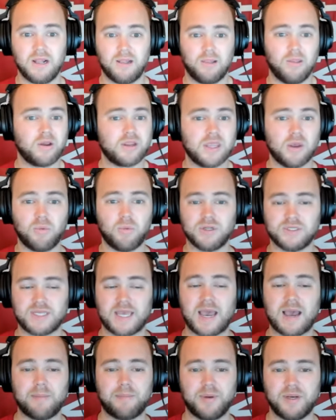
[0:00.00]
look at what's
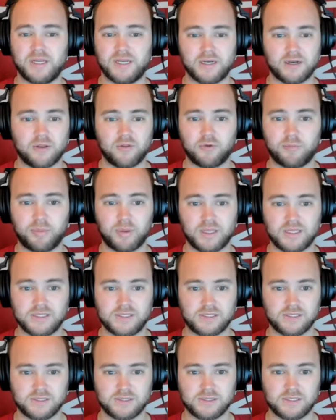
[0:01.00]
happening in other
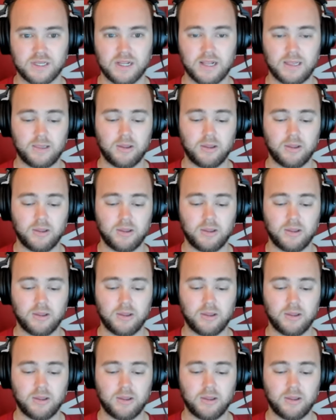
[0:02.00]
places.